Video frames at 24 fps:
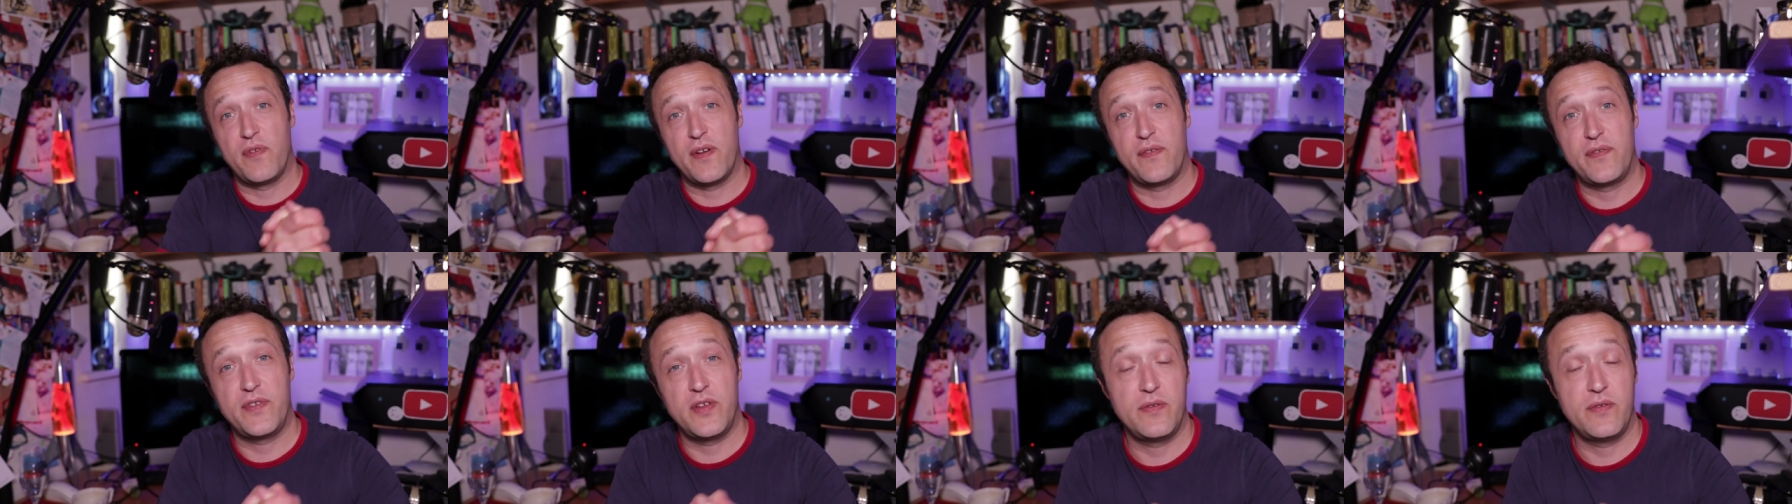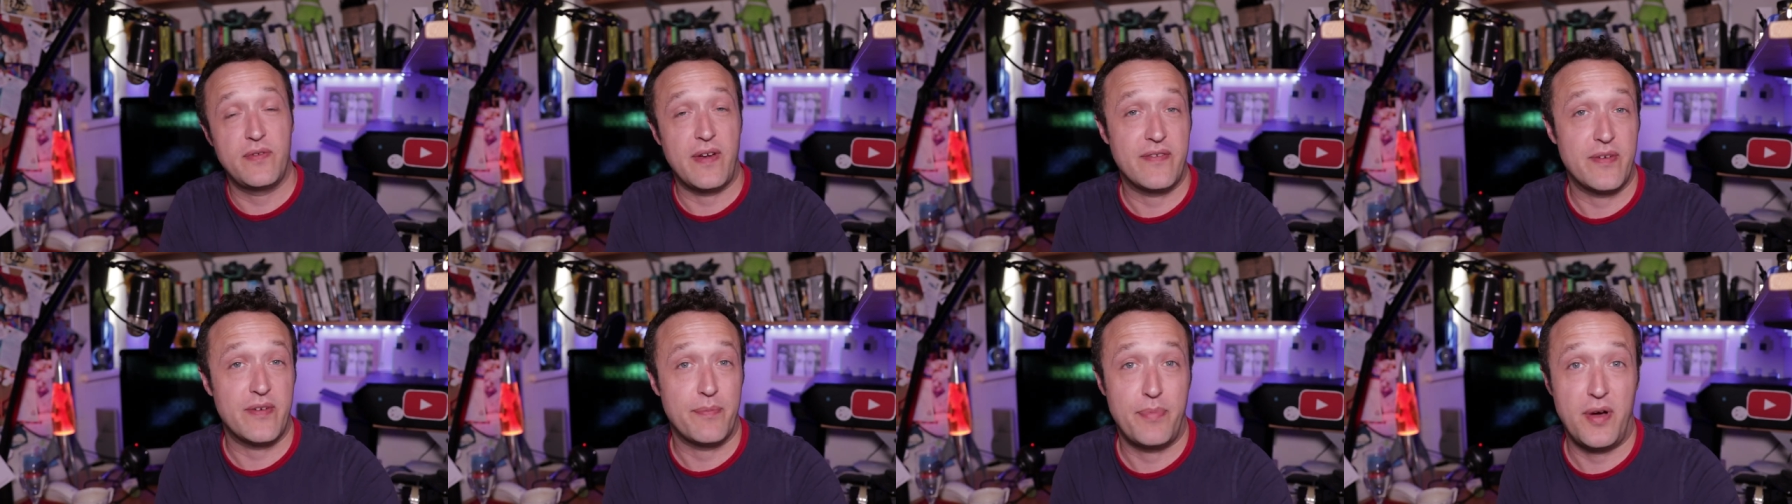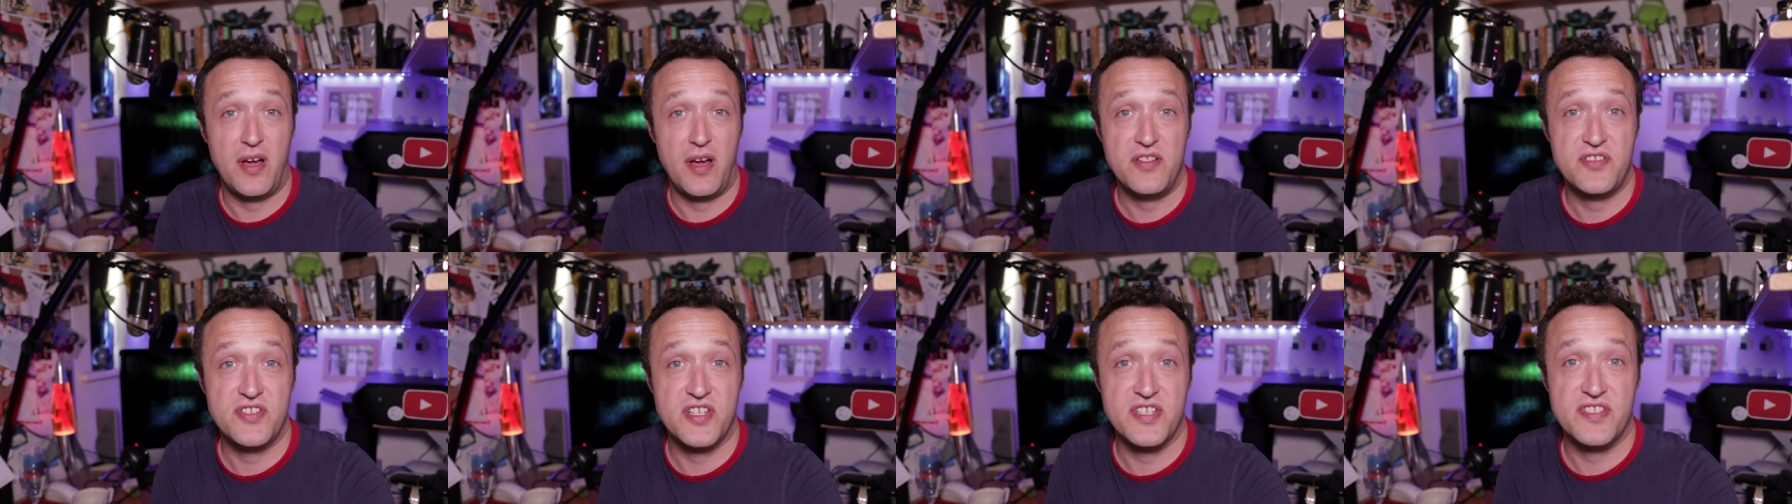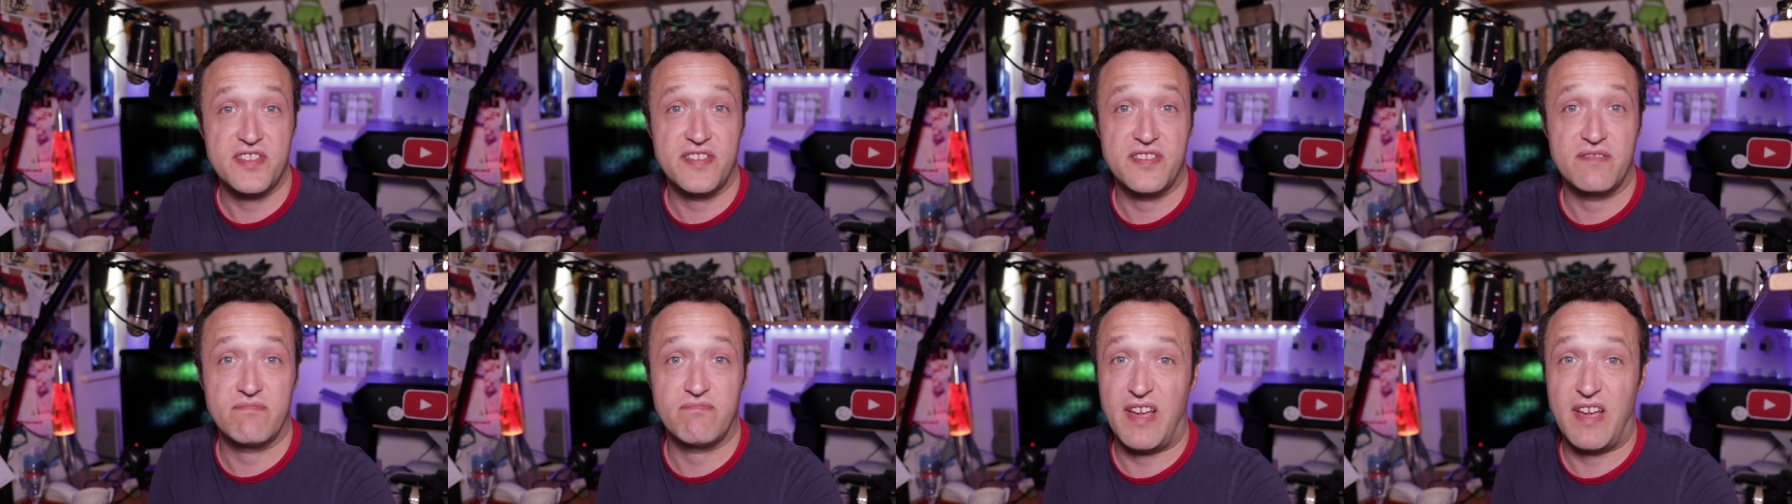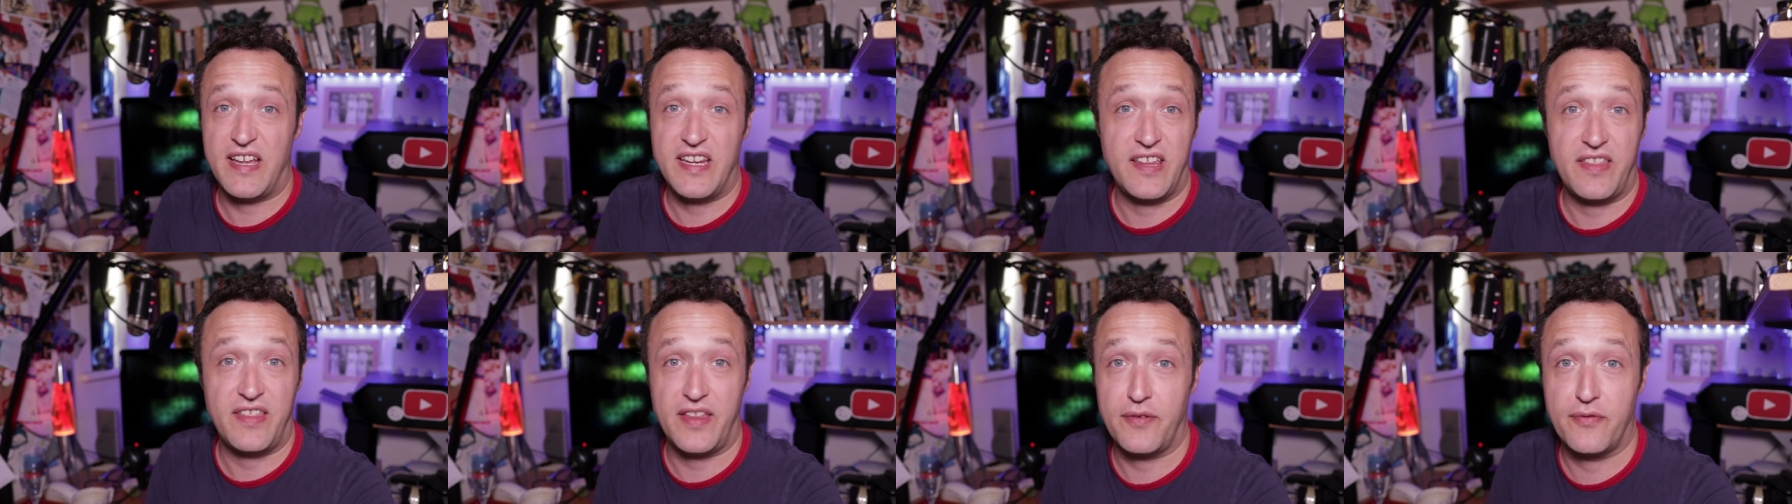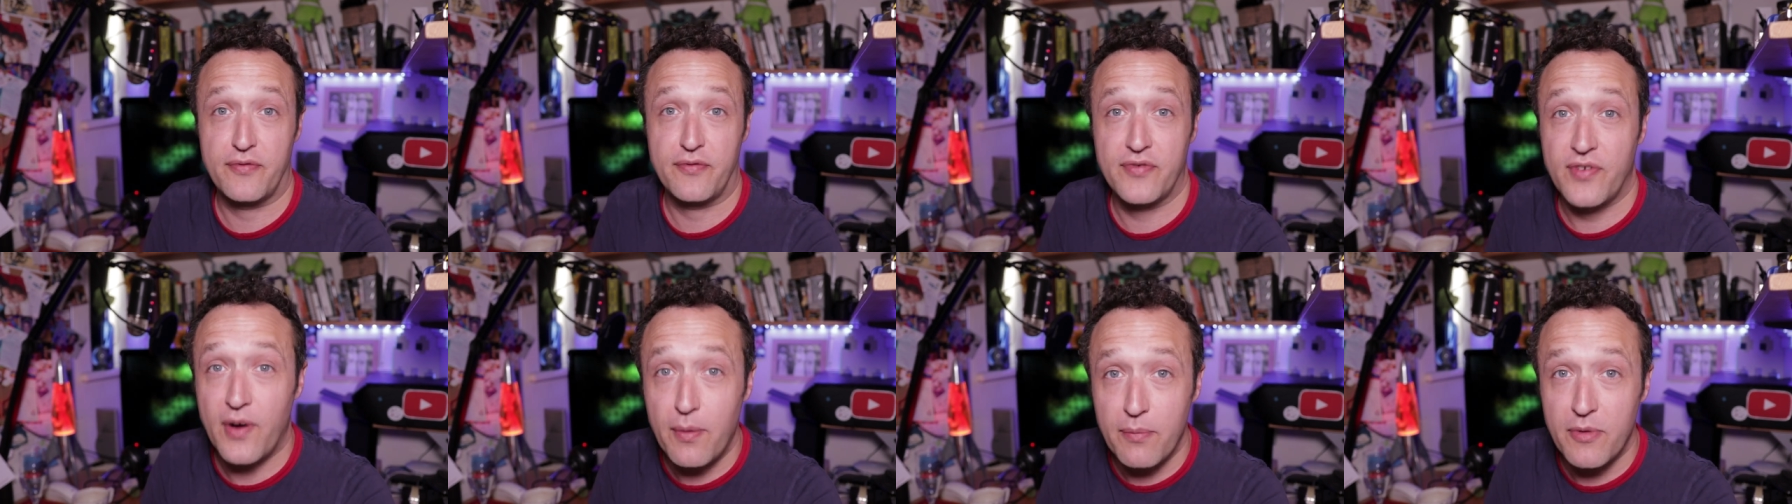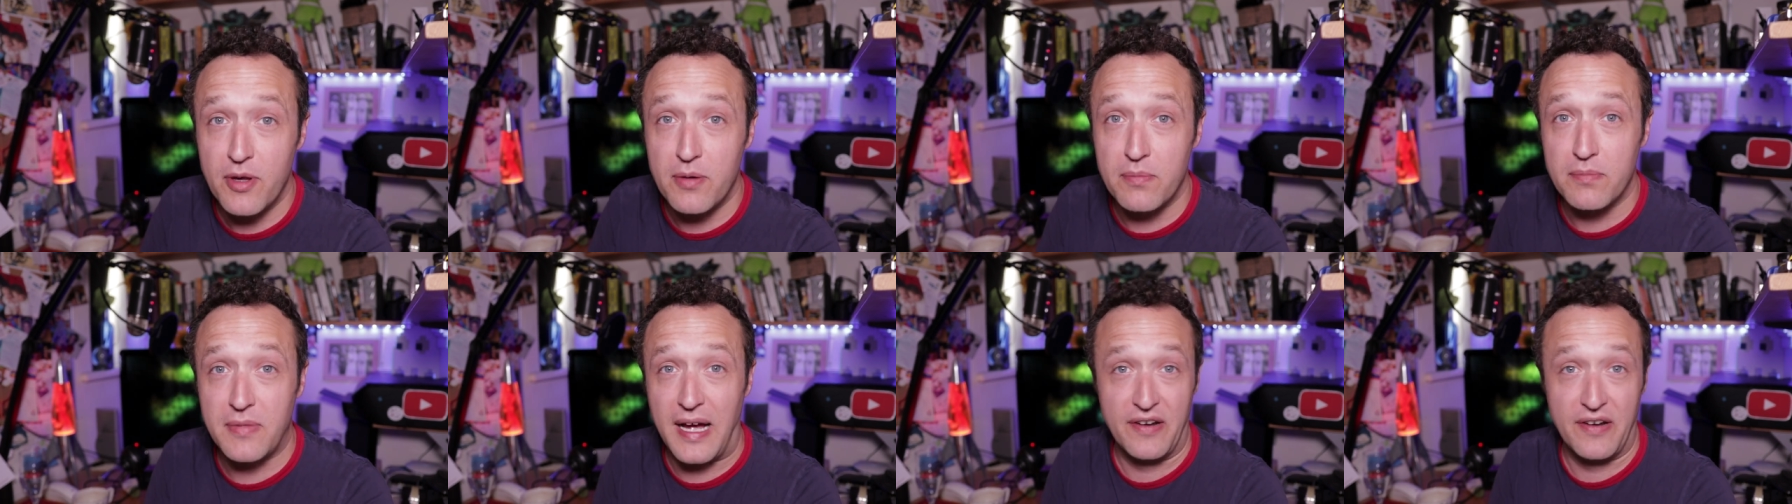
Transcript: if you've ever purchased anything from them.